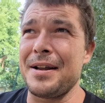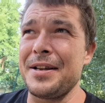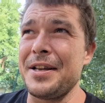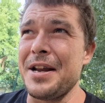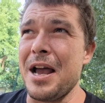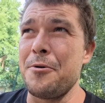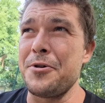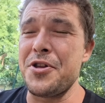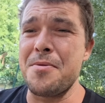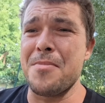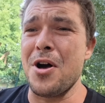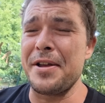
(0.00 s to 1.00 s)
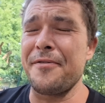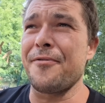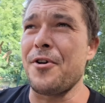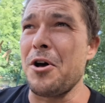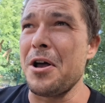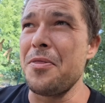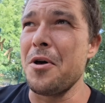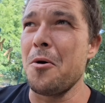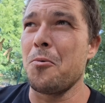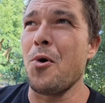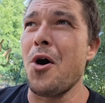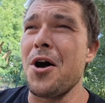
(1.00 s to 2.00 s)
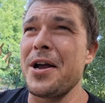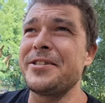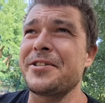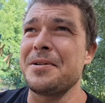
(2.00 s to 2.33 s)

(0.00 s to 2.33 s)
you might find that a wise,